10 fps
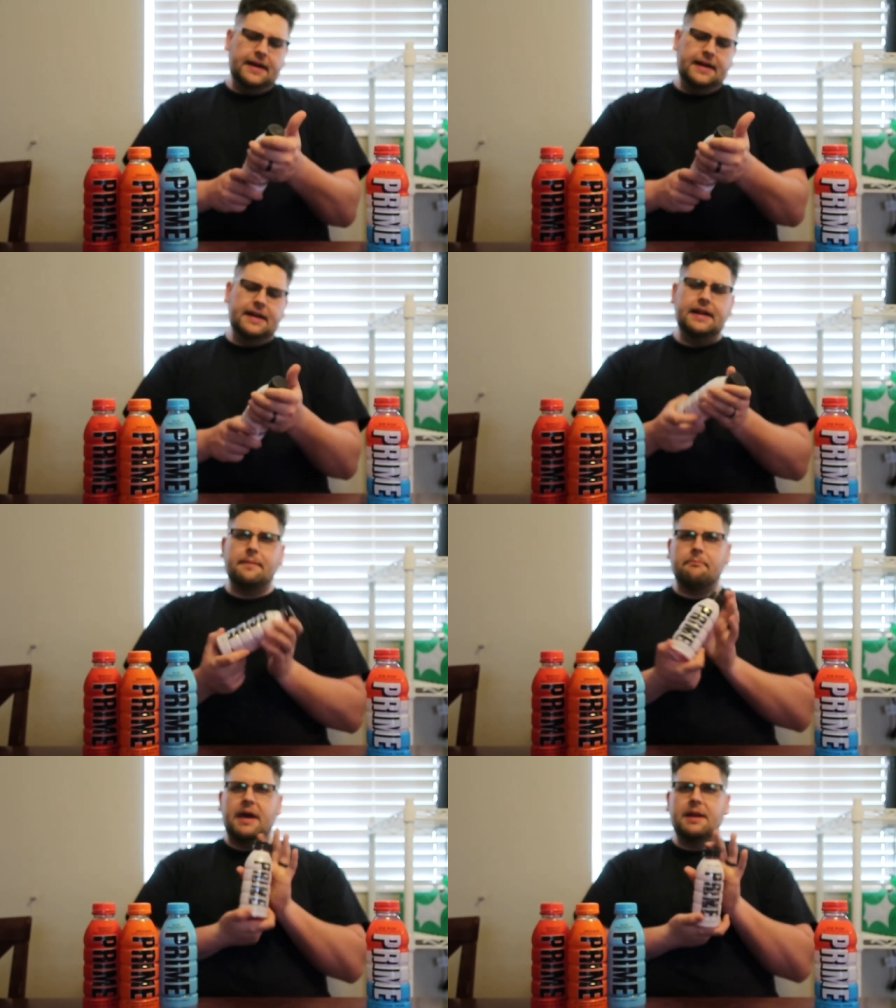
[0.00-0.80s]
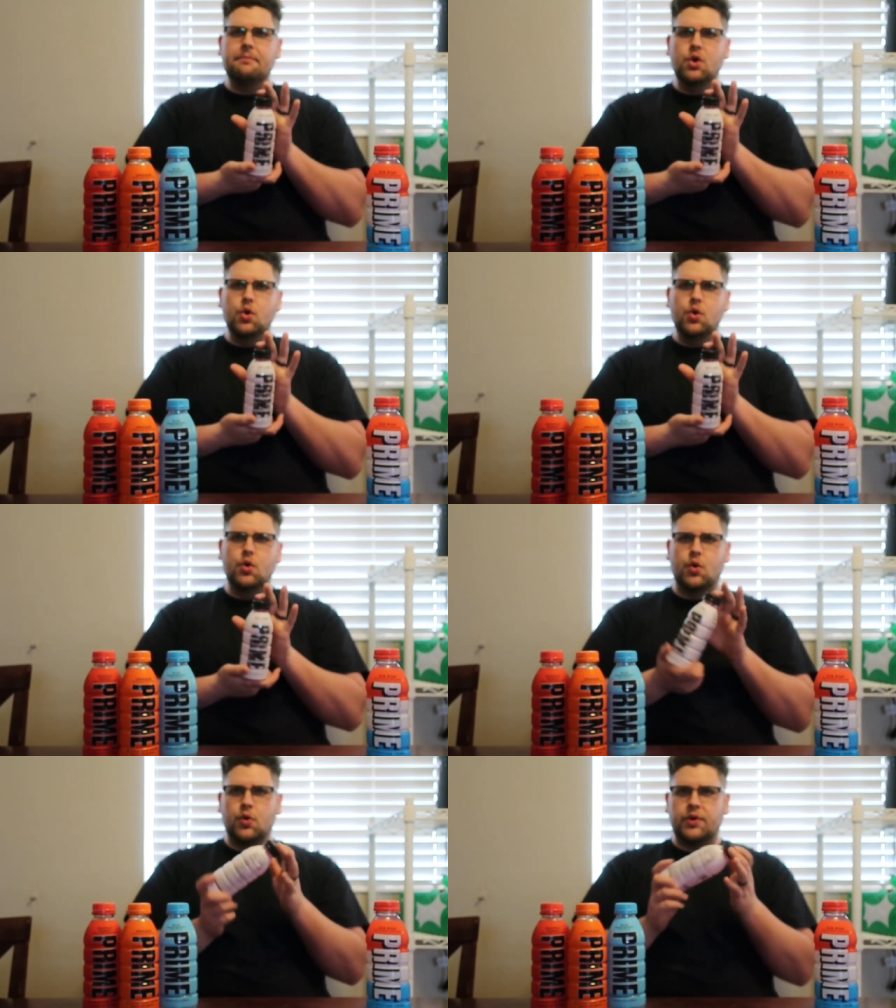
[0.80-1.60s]
Meta
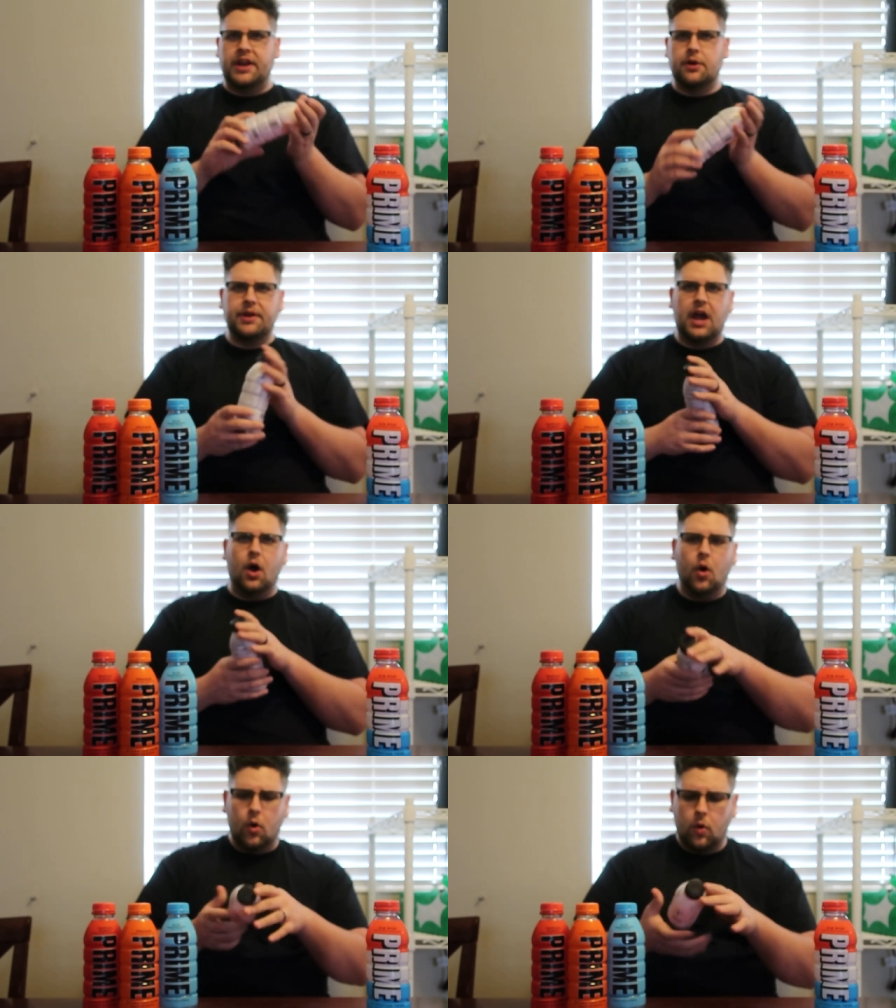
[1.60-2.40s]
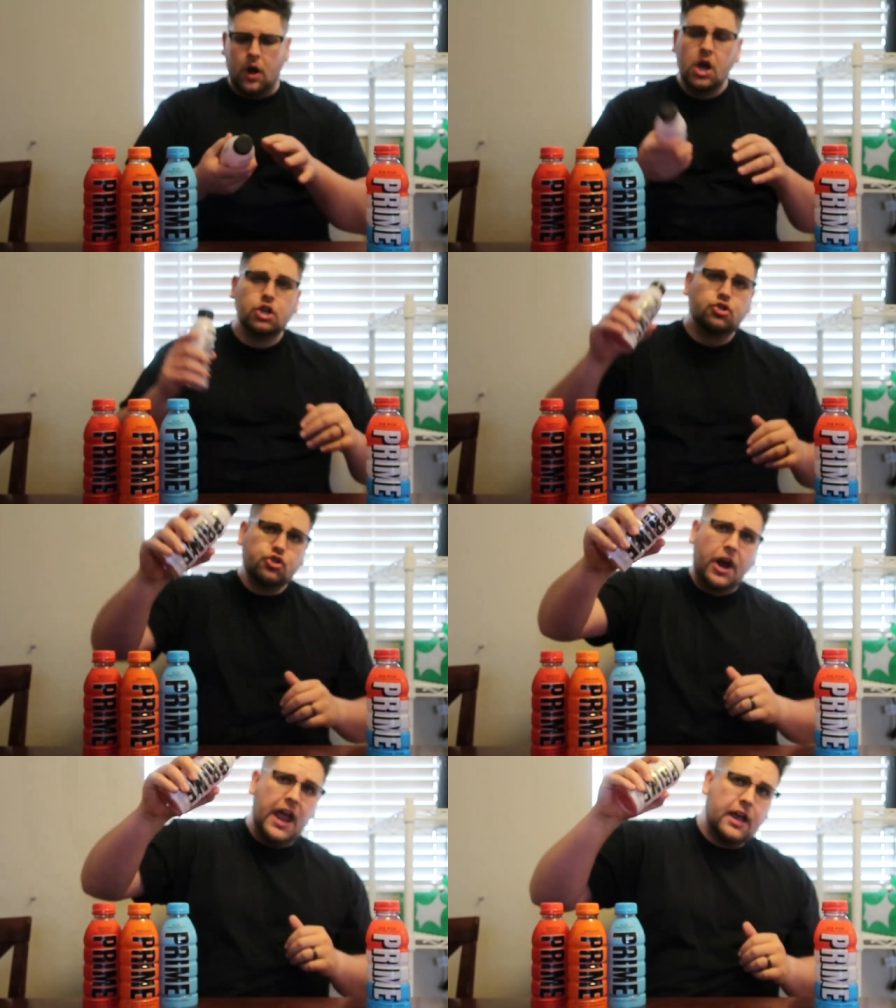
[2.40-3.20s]
Moon, here we go.
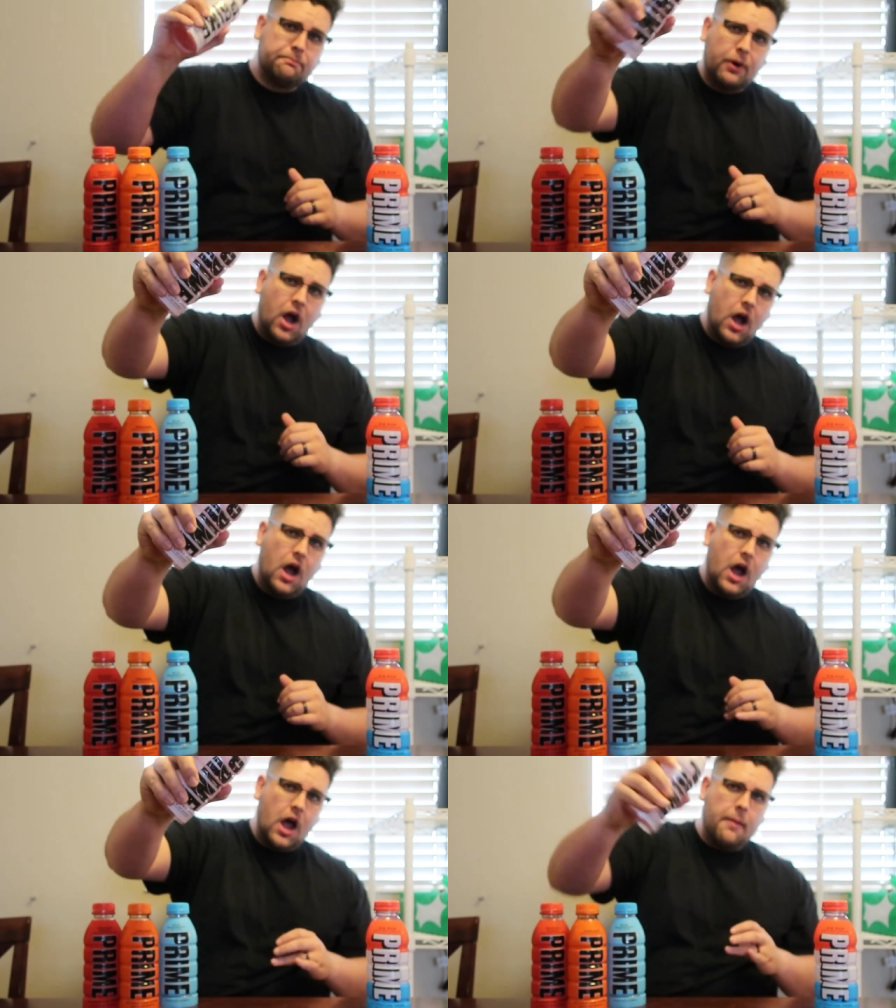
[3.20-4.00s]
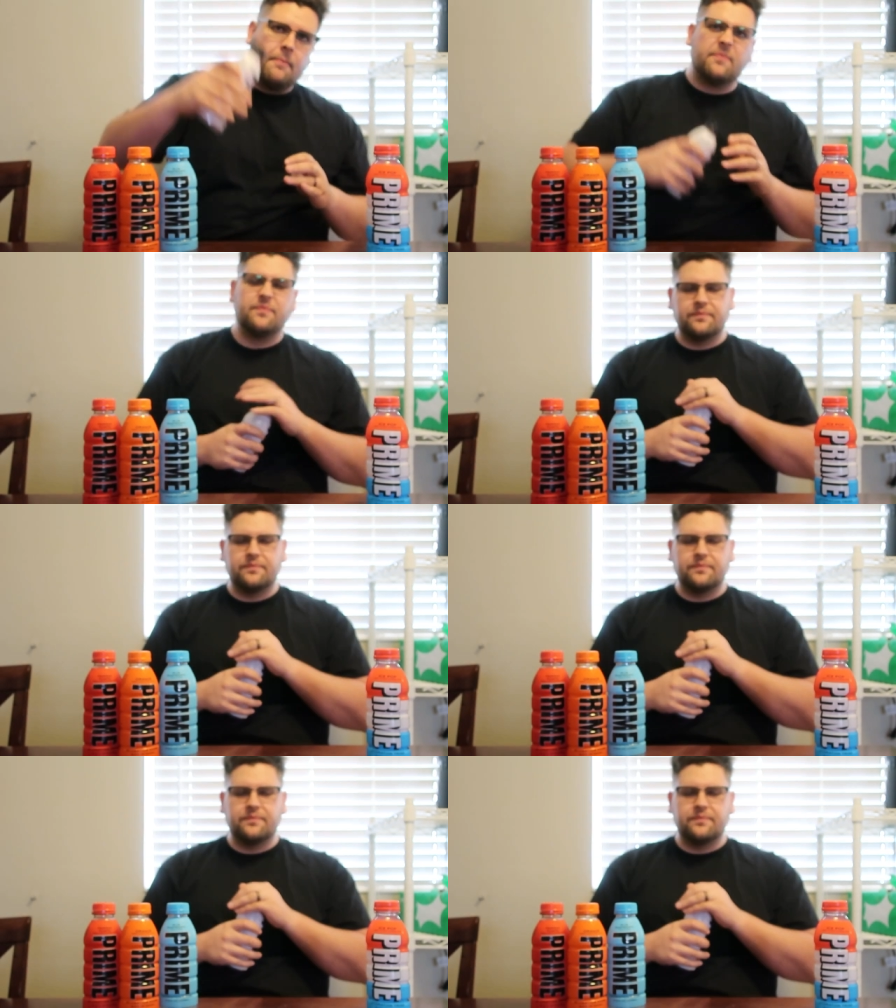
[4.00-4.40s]
Drink Prime!